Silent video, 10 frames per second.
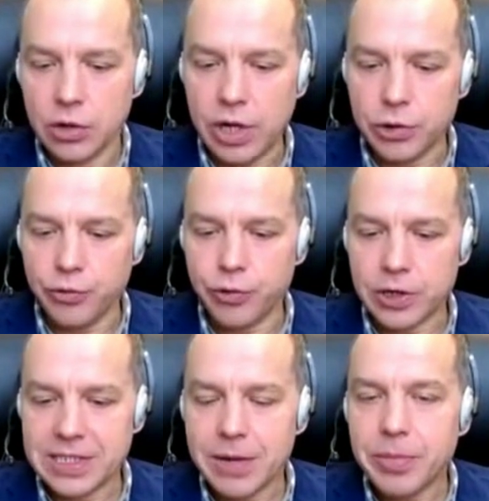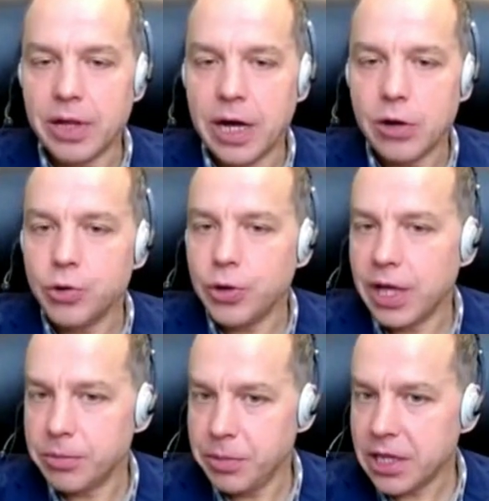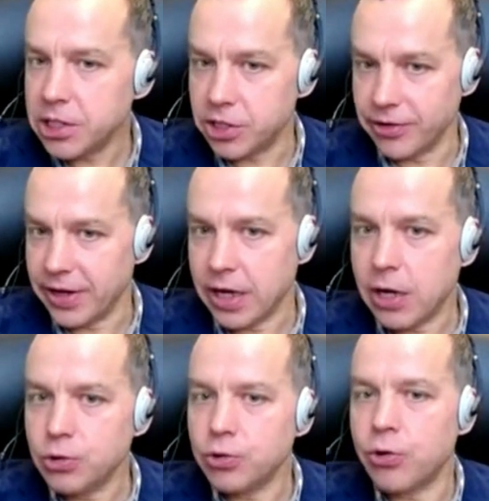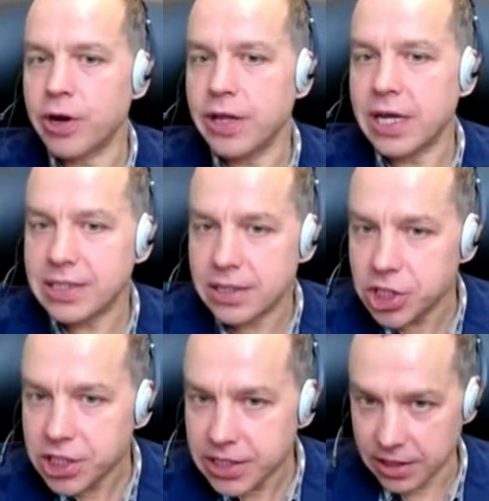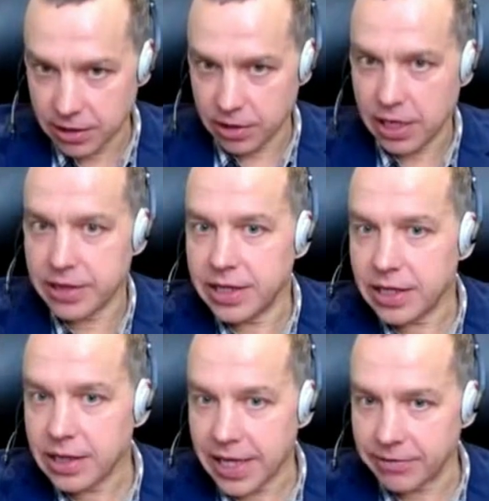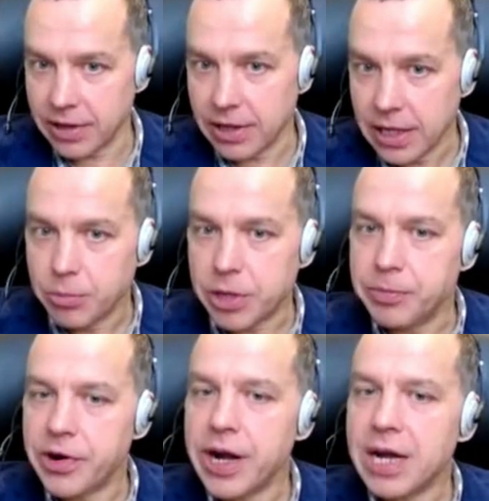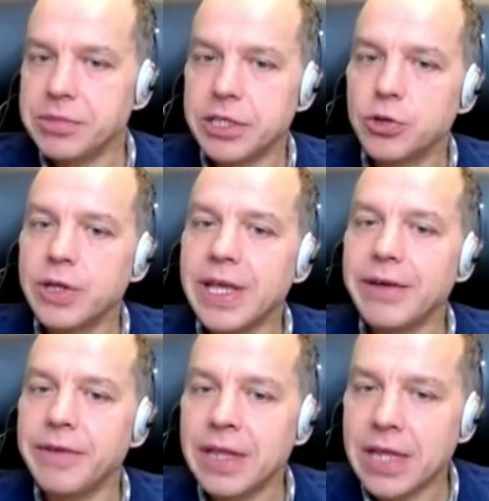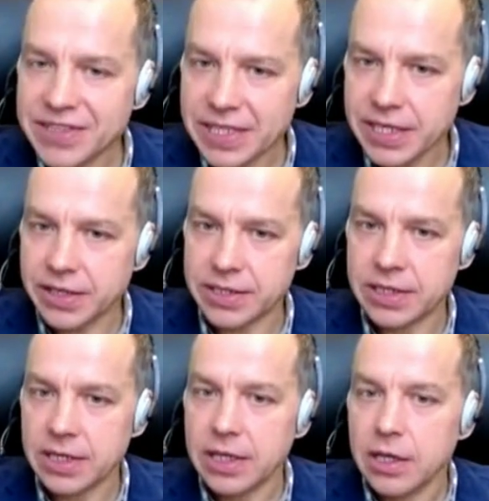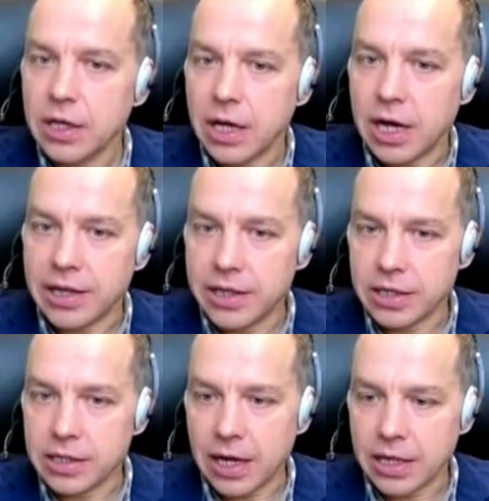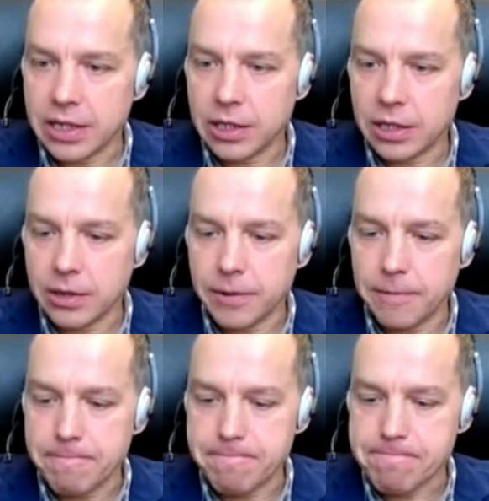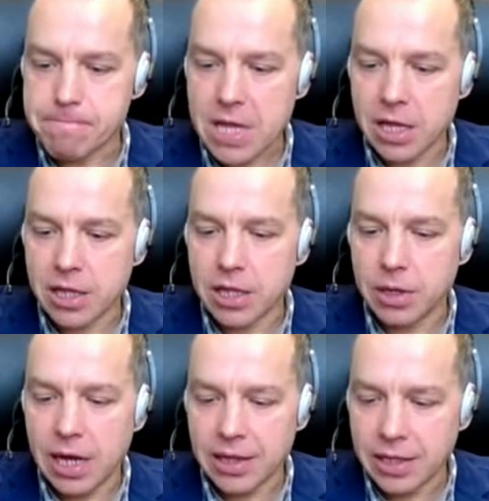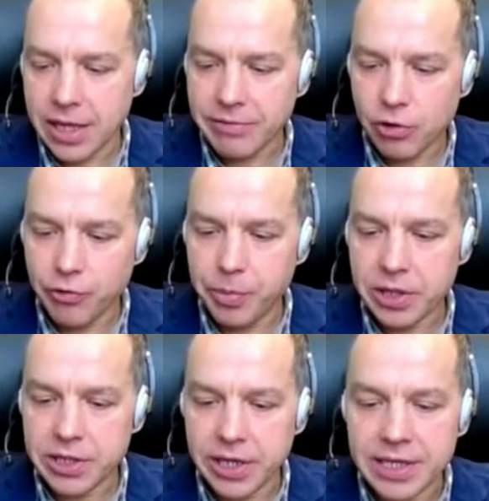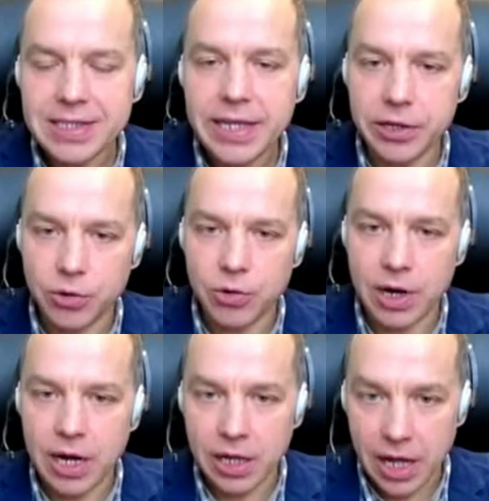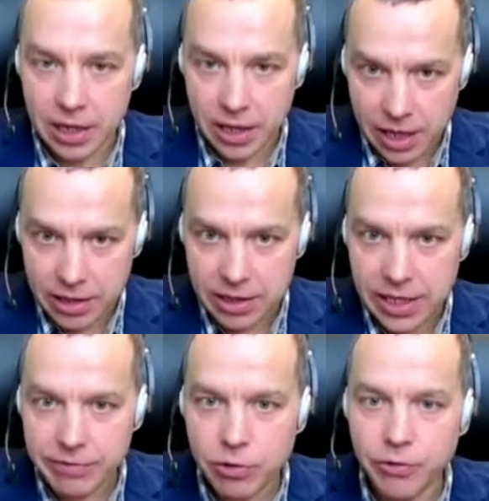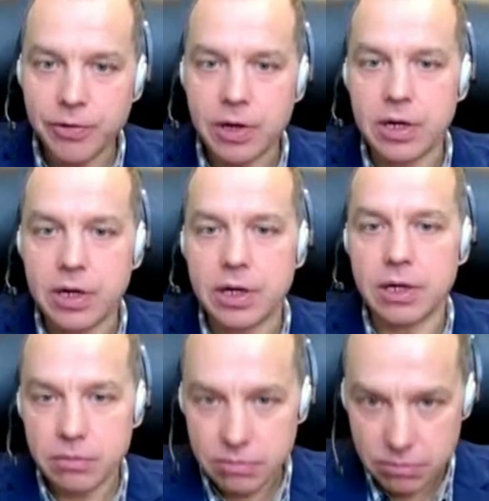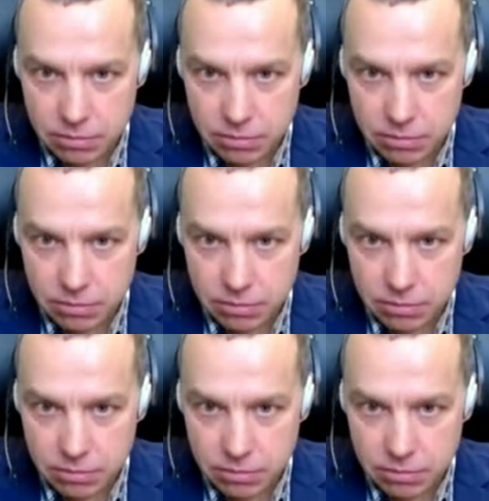Well, to, for example, how to help the military, how to organize logistic at that level. But perhaps they don't have enough skills at the at the um, at the uh, at the level of building a state or at, at, at the level of uh,